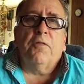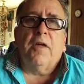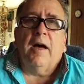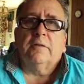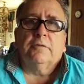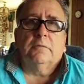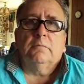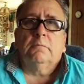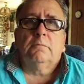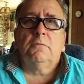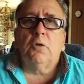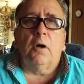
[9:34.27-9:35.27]
$4,000
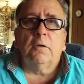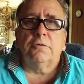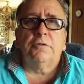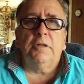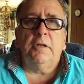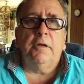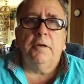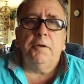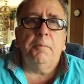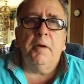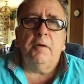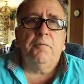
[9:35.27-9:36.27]
a
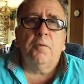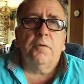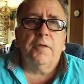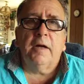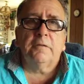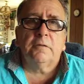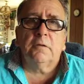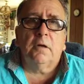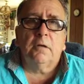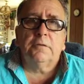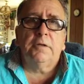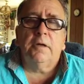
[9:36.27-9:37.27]
year, you pay $4,000
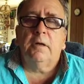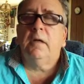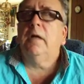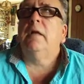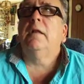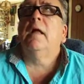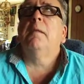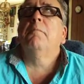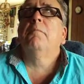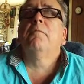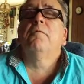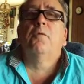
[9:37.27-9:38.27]
a year to heat
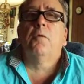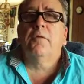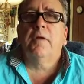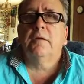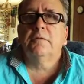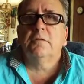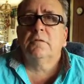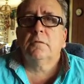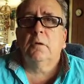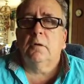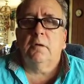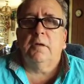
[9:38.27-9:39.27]
that 4,000
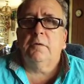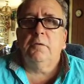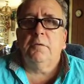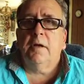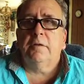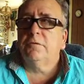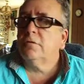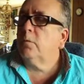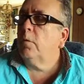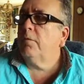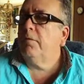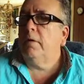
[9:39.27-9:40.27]
or that 2,000
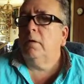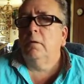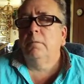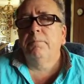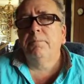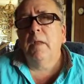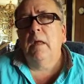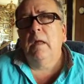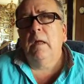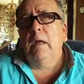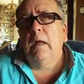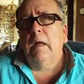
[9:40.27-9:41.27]
square feet
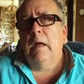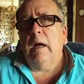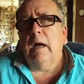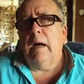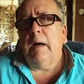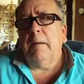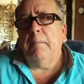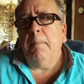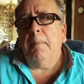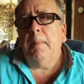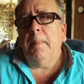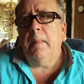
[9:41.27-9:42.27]

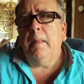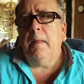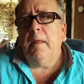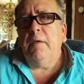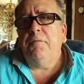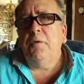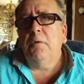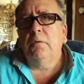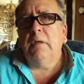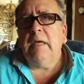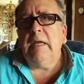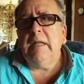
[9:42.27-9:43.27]
home. If
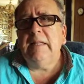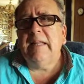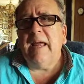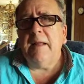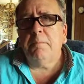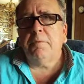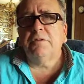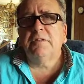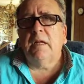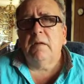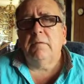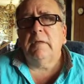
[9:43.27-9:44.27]
you only heat 10%
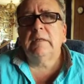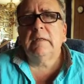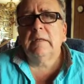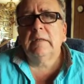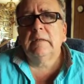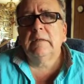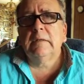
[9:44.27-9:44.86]
of it,